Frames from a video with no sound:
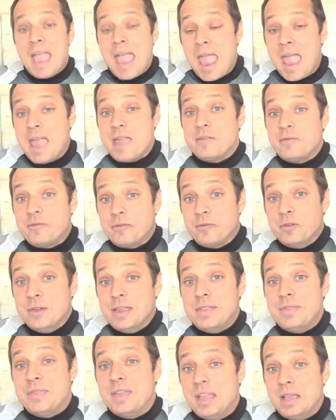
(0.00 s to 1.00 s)

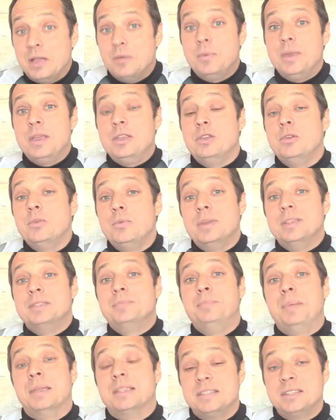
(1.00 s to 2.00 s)
Everything we do is
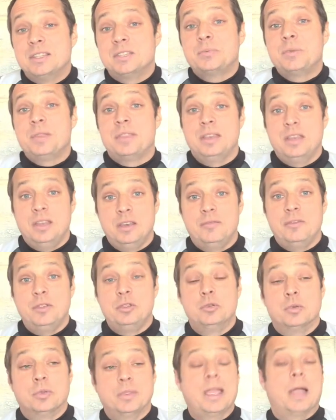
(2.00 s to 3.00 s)
business with an
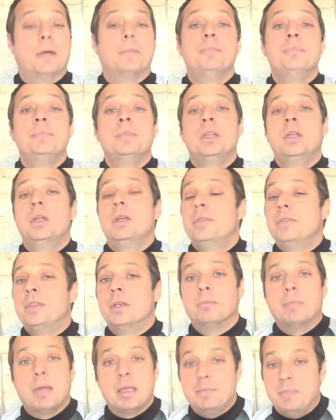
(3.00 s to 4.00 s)
individual. Now, there
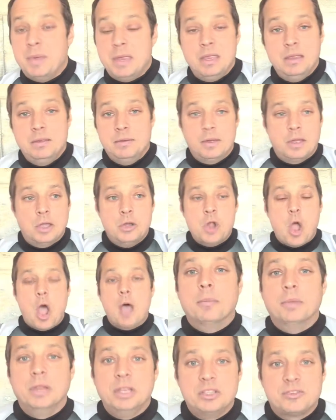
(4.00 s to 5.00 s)
might be
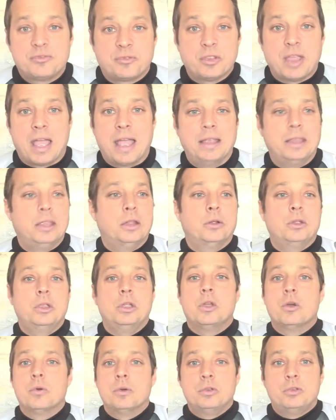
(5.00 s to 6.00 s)
anomalies for that. You know, you
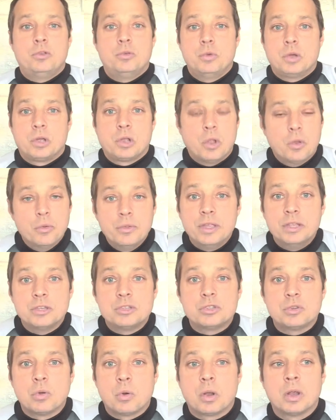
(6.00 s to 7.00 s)
go into a clothing
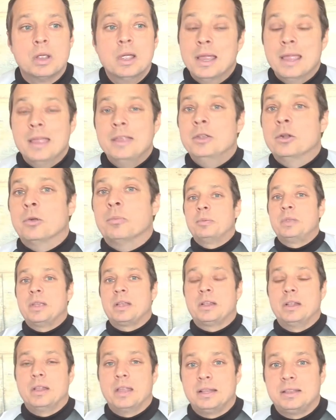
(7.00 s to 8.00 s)
store and you don't
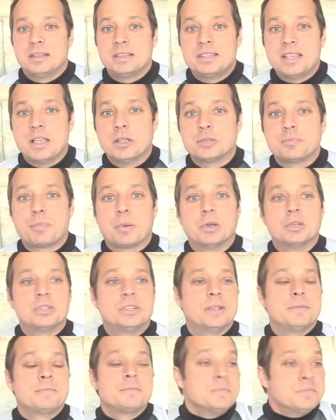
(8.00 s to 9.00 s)
particularly like the
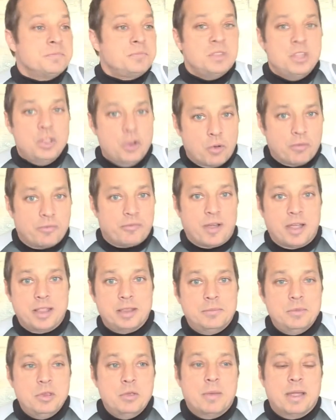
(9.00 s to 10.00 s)
salesperson, you don't find
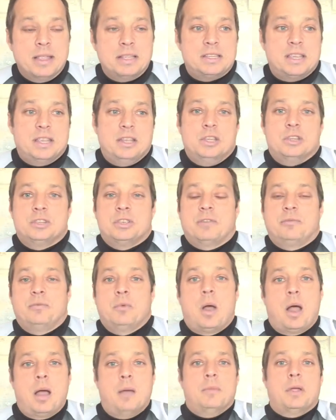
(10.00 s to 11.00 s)
them, you might say to yourself,
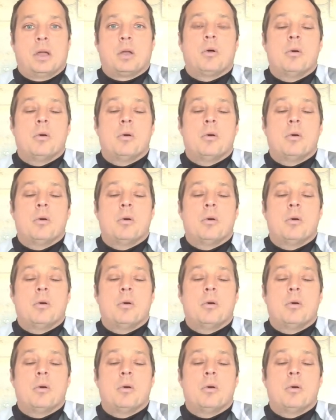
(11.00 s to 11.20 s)
well, I'm not